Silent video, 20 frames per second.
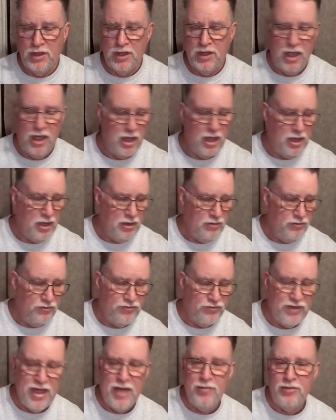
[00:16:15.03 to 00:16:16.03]
a
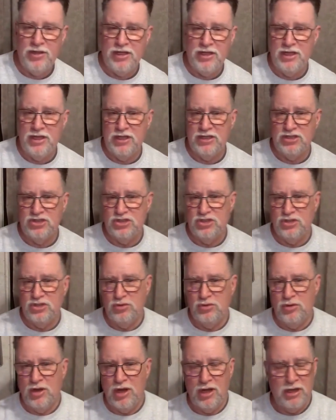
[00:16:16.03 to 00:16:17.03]
family
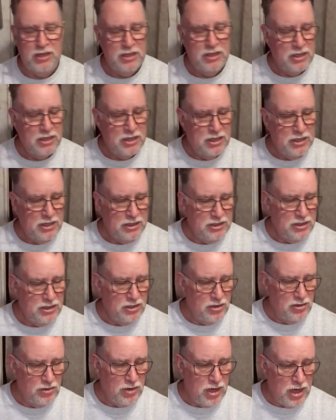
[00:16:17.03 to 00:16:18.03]
issue, uh, you
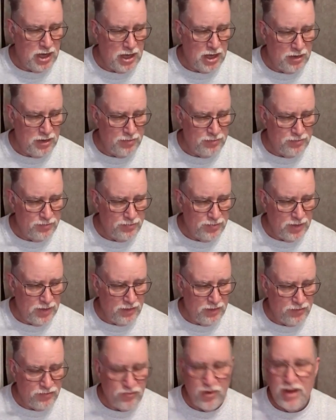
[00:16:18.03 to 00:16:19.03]
know, um, a
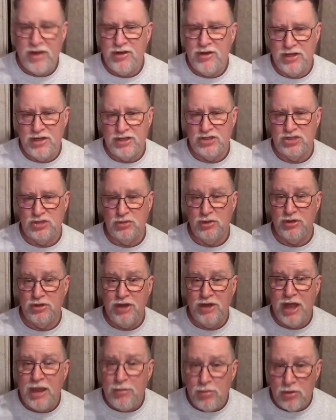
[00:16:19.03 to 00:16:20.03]
friend issue, a
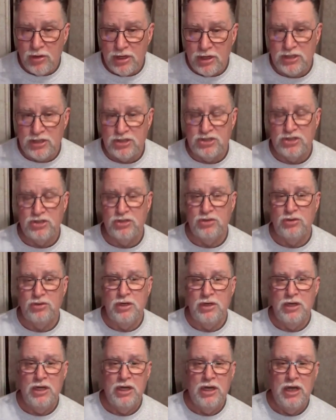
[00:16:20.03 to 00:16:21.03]
neighbor issue,
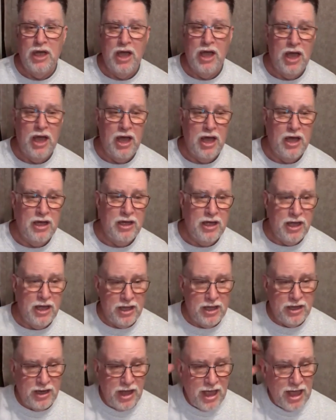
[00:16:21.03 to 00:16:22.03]
uh,
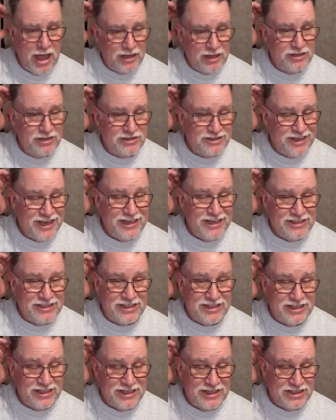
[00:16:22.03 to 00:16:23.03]
an
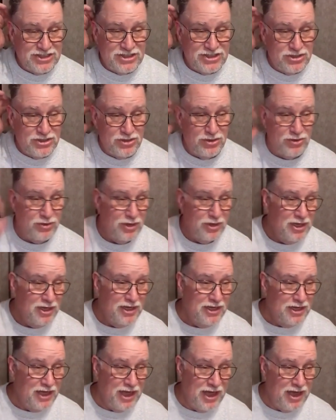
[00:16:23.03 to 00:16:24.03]
accusation issue,
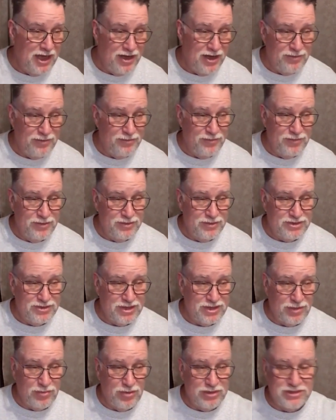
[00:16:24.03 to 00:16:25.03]
um,
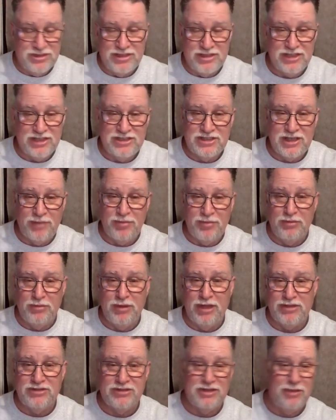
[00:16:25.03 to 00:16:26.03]
someone says something
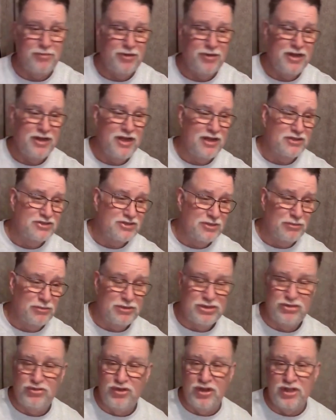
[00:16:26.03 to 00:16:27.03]
about somebody else.
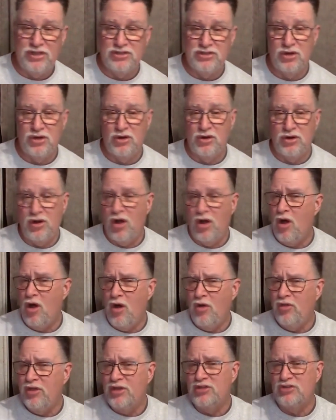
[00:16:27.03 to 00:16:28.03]
Someone's feelings are hurt.
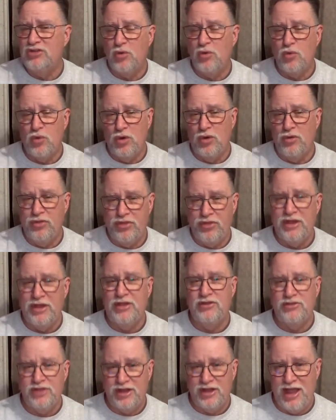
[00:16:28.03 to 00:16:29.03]
All these are real
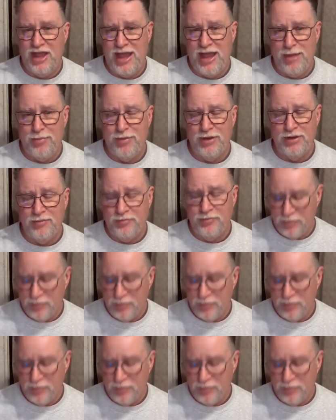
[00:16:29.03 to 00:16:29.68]
things that happen.